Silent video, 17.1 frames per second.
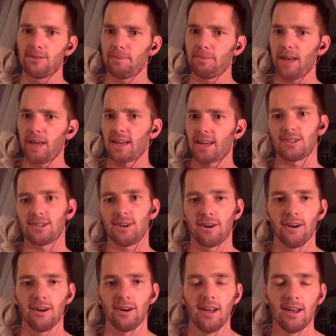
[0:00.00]
blast.
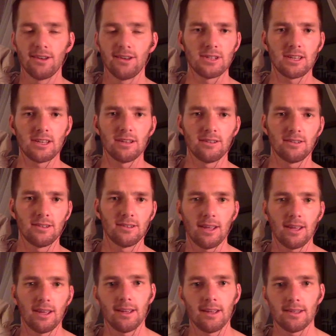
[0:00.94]
So New Zealand
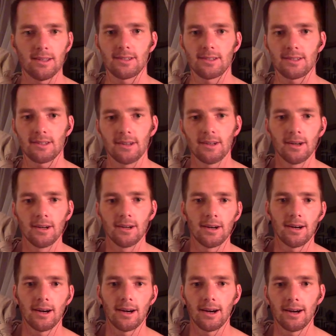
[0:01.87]
is
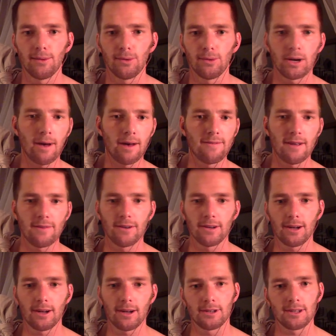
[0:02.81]
one of my favorite
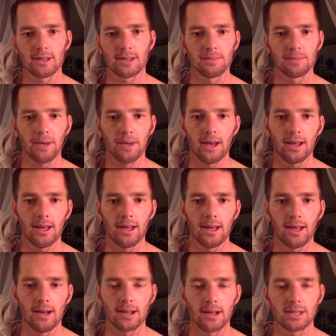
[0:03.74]
countries on the planet,
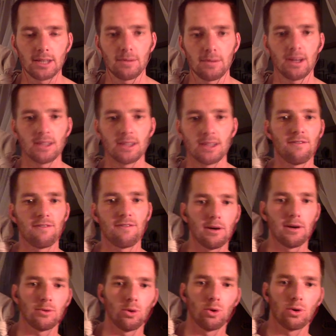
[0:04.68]
not just because they
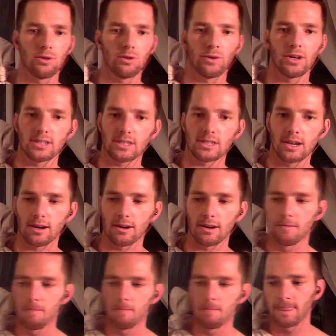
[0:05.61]
filmed Lord of the Rings
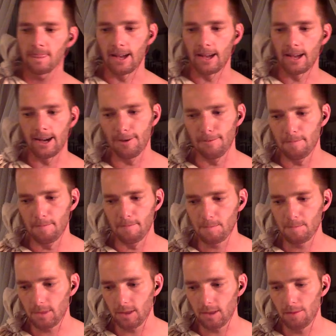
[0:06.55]
there,
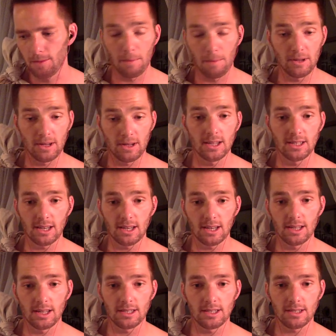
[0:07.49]
but because it
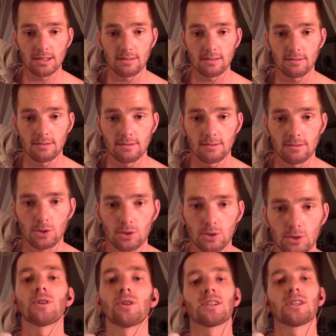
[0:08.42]
is
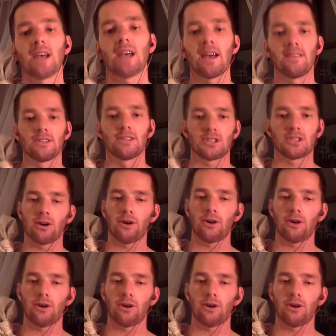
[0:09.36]
gorgeous and is so